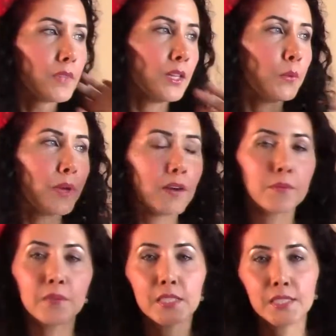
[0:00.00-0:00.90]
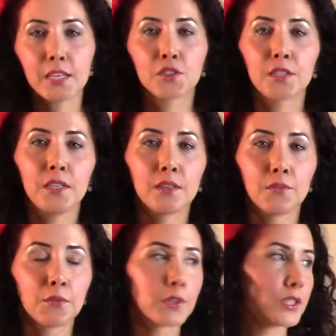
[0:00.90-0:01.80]
this is actually,
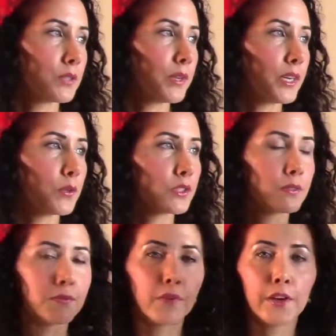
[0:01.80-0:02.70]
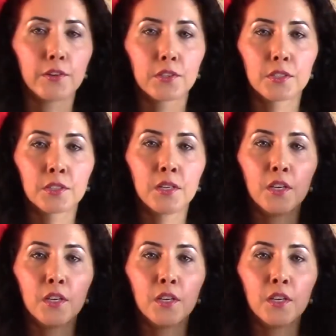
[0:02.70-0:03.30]
unfortunately, right now there's fires